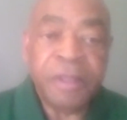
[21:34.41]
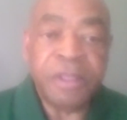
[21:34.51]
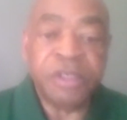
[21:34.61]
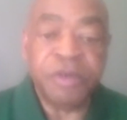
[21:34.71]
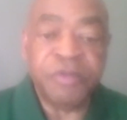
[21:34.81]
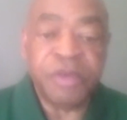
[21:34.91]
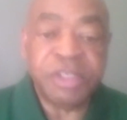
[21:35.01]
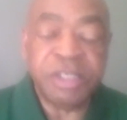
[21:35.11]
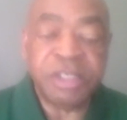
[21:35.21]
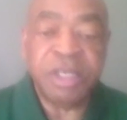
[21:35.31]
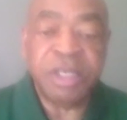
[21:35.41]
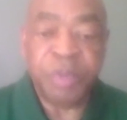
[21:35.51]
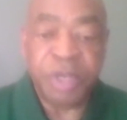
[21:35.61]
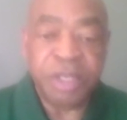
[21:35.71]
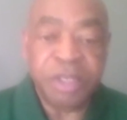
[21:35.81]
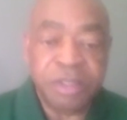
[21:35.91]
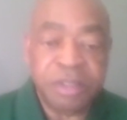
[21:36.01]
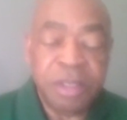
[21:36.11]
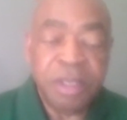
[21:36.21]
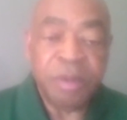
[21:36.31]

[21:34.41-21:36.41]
the differences in opinions